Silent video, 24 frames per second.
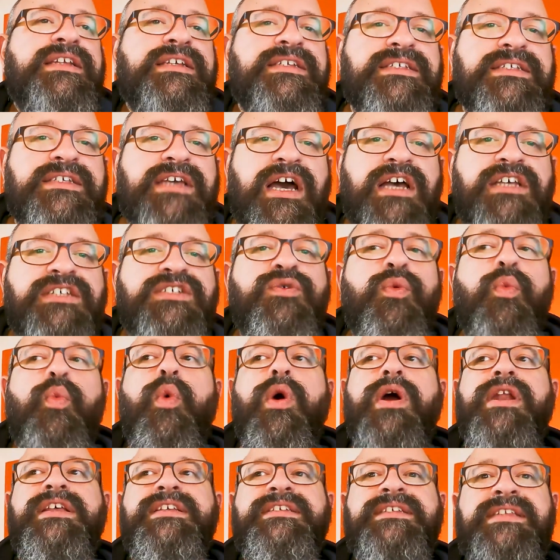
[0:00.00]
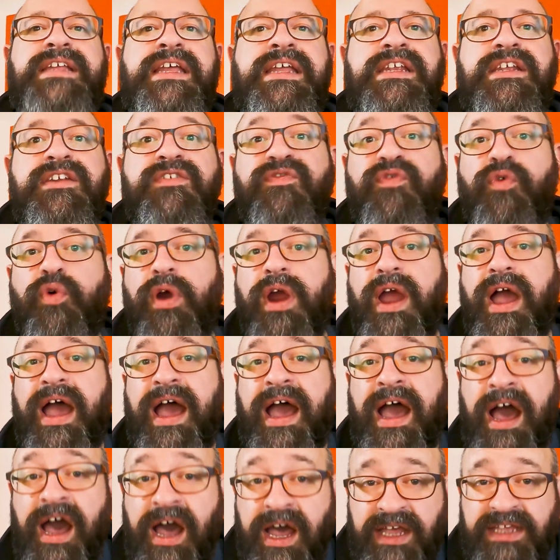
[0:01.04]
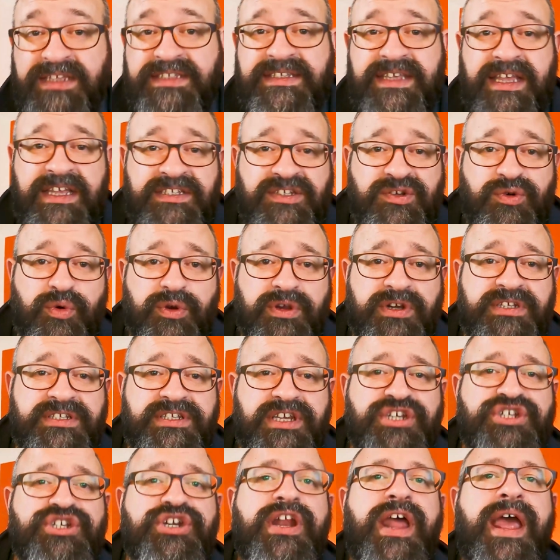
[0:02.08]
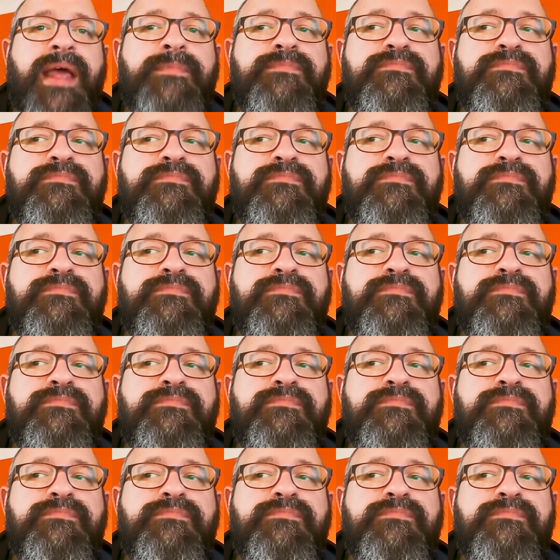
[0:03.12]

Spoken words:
discuss what is needed for us as an organization,